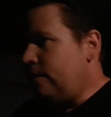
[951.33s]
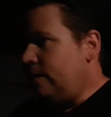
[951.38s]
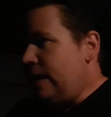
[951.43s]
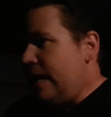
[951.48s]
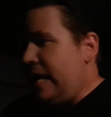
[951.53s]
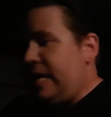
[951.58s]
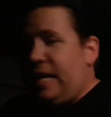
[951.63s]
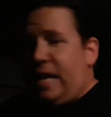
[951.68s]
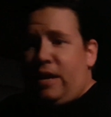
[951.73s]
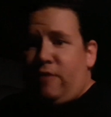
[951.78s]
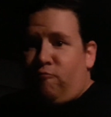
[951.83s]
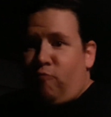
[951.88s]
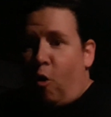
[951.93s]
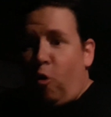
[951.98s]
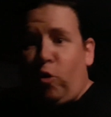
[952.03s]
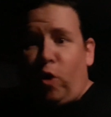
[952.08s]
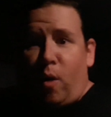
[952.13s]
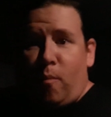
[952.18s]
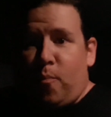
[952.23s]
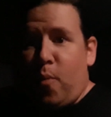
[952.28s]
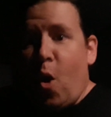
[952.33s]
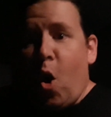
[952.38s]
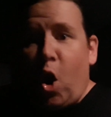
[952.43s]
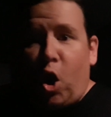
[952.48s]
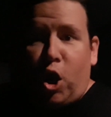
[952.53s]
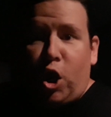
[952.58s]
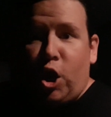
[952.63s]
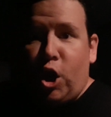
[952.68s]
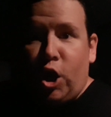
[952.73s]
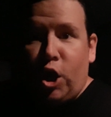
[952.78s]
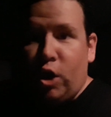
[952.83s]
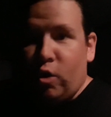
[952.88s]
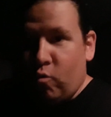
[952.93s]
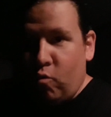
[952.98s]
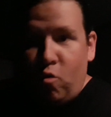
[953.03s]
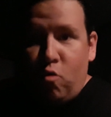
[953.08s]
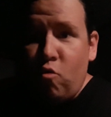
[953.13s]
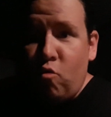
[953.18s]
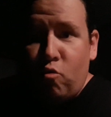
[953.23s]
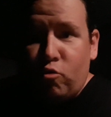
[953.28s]
And then wrote a book.
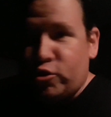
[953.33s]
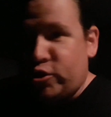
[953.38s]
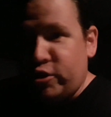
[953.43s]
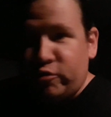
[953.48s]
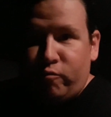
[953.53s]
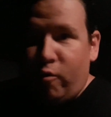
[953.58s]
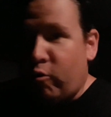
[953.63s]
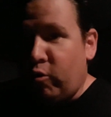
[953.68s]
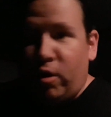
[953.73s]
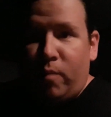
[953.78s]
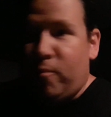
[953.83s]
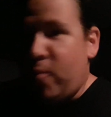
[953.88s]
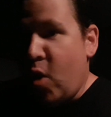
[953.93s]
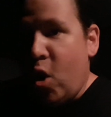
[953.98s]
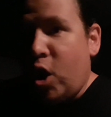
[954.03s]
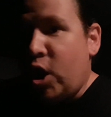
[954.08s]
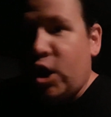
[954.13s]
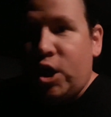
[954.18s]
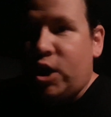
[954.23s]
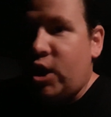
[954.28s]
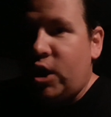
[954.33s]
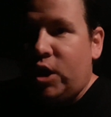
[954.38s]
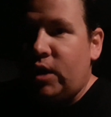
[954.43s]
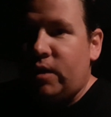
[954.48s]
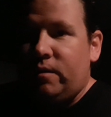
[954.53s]
Ooh, she wrote a book.